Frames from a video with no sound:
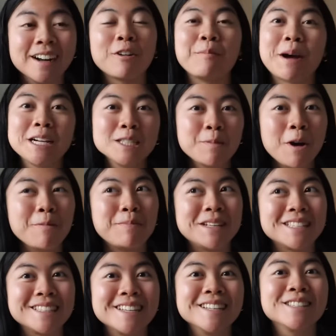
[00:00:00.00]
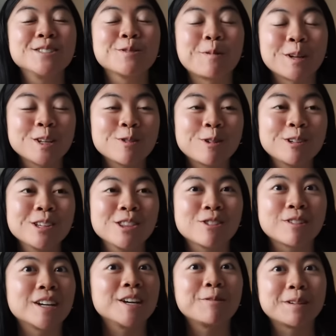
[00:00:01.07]
For my small business,
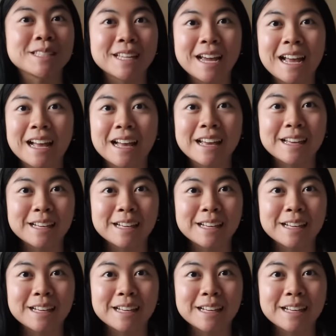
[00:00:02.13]
2023 was like